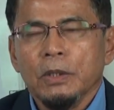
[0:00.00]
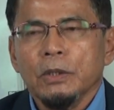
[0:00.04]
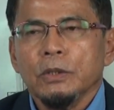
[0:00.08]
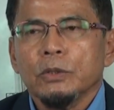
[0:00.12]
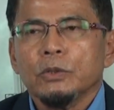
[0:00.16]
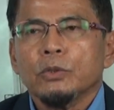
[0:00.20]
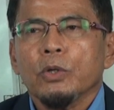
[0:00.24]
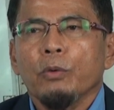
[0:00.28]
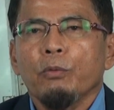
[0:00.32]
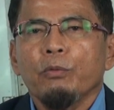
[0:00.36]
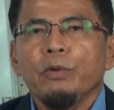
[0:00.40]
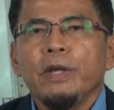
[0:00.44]

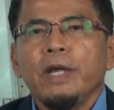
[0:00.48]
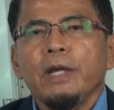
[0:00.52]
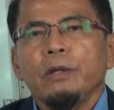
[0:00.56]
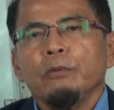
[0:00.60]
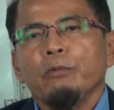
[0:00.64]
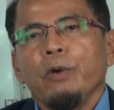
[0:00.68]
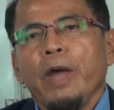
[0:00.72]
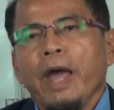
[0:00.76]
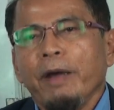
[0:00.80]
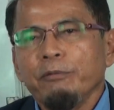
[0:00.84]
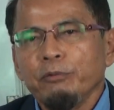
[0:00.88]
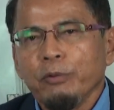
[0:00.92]
So we
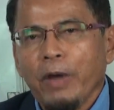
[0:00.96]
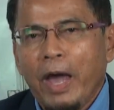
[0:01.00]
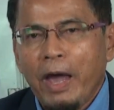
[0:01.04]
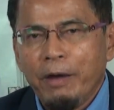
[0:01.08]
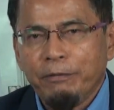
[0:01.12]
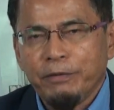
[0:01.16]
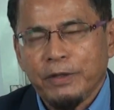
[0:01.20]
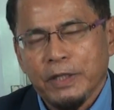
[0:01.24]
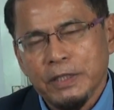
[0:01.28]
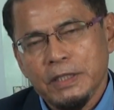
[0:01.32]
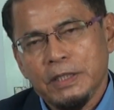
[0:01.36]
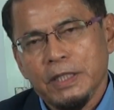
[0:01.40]
have to
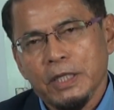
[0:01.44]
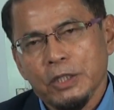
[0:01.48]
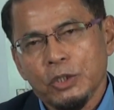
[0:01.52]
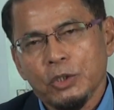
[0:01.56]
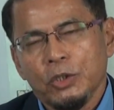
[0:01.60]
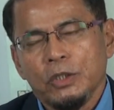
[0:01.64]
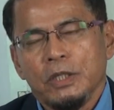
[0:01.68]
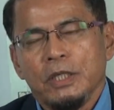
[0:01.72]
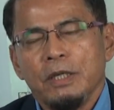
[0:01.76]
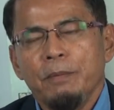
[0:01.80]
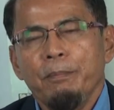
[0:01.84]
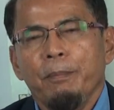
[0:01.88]
have a
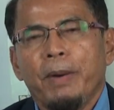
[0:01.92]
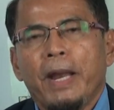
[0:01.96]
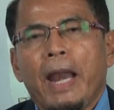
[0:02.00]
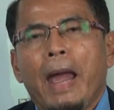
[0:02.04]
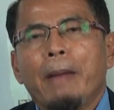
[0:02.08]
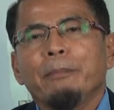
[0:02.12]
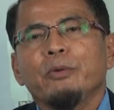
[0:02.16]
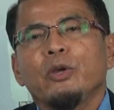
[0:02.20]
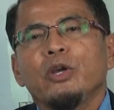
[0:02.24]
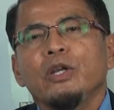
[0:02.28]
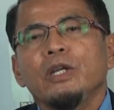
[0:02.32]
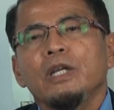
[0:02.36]
research team, but
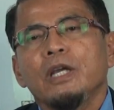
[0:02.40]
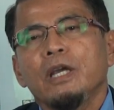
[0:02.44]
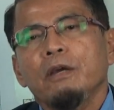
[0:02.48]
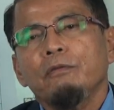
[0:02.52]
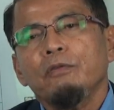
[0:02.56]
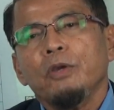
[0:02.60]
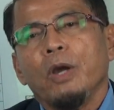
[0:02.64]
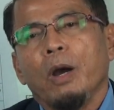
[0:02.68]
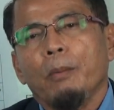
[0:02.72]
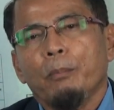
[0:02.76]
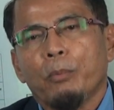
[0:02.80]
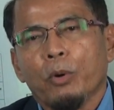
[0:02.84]
I'm going to give
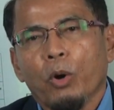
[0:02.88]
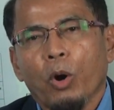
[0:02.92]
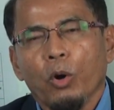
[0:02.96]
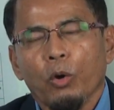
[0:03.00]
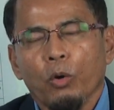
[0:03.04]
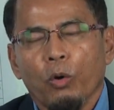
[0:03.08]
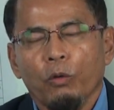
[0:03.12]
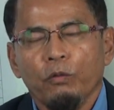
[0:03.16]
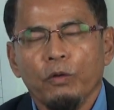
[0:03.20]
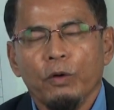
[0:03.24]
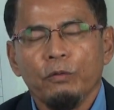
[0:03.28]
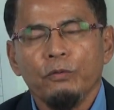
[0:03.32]
you a broad
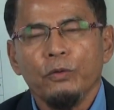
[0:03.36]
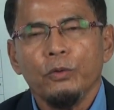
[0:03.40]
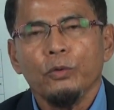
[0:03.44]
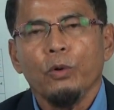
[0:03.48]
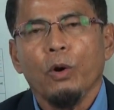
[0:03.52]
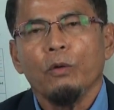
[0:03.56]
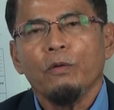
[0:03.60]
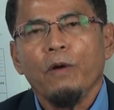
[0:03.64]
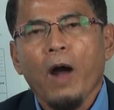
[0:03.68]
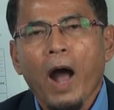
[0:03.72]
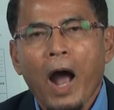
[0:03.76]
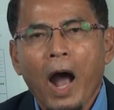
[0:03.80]
overview
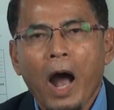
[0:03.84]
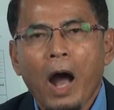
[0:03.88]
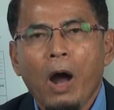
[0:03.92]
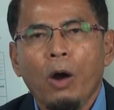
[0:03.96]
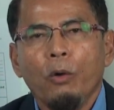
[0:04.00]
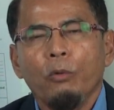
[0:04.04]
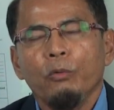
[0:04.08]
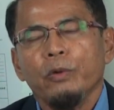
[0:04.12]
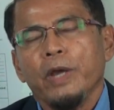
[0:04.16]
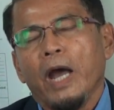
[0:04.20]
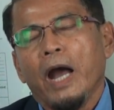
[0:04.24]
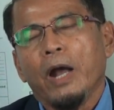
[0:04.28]
of
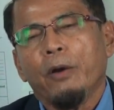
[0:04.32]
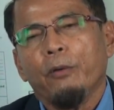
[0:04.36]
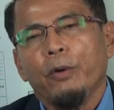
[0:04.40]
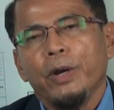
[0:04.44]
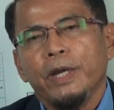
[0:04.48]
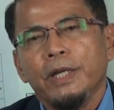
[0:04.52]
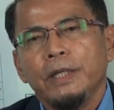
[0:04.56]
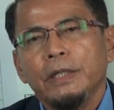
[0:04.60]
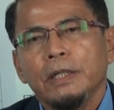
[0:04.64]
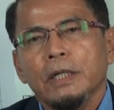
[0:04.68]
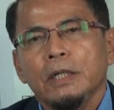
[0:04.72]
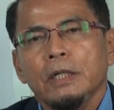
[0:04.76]
how we are
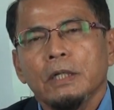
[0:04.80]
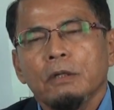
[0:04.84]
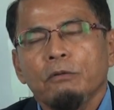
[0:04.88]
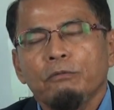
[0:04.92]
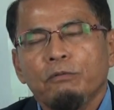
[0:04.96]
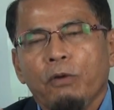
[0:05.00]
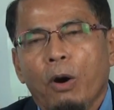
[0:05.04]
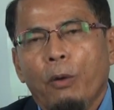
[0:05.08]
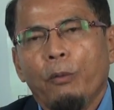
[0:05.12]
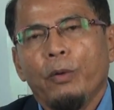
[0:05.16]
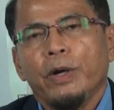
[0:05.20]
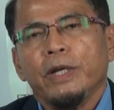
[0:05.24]
going
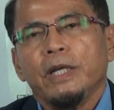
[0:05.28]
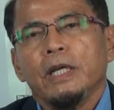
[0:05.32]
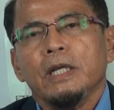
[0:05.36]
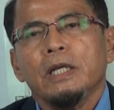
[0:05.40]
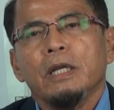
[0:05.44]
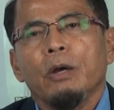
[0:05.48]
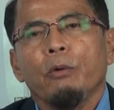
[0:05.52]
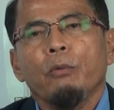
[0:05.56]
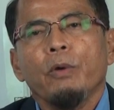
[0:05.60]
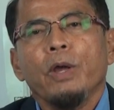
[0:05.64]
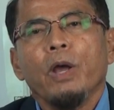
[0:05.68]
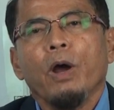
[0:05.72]
forward in
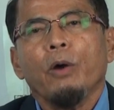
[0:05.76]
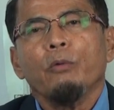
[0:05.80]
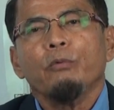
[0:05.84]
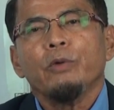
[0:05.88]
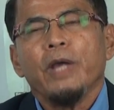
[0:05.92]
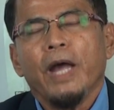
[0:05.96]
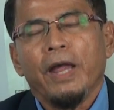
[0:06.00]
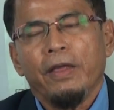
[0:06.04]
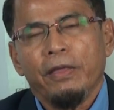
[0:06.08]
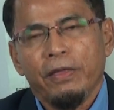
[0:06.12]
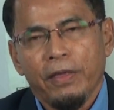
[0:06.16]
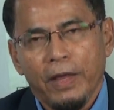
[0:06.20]
the way
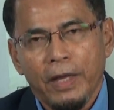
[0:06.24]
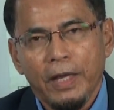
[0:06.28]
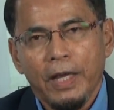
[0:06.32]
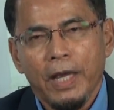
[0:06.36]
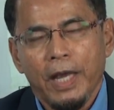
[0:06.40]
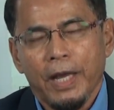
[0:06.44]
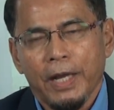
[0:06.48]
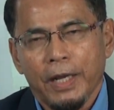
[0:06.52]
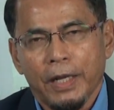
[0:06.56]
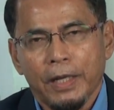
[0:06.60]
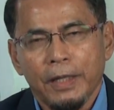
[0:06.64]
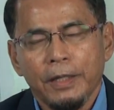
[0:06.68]
we are
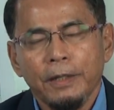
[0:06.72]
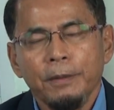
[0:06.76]
thinking.